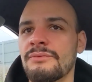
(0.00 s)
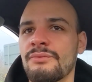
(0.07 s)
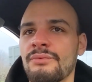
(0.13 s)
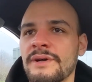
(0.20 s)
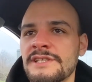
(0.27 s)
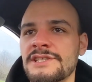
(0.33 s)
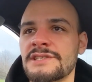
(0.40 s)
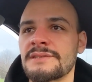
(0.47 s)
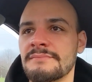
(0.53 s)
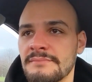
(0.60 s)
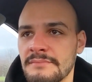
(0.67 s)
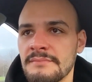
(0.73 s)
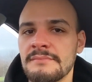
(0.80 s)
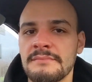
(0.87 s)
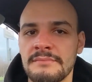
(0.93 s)
which
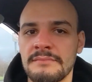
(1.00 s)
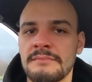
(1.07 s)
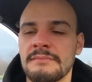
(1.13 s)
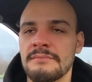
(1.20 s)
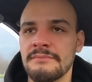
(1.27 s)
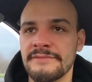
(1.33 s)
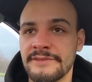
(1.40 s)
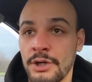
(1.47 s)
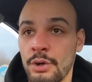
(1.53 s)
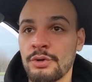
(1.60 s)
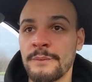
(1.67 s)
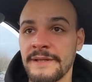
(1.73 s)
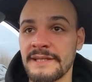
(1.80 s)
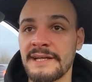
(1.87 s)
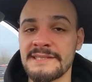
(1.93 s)
told
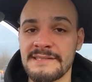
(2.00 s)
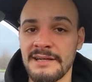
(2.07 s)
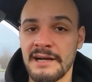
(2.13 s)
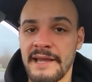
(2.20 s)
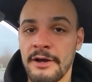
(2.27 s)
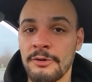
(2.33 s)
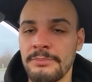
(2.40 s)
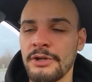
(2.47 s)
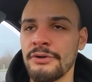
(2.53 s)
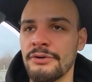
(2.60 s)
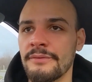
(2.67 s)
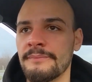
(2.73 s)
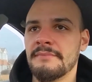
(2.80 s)
me that it's Dunkel blue.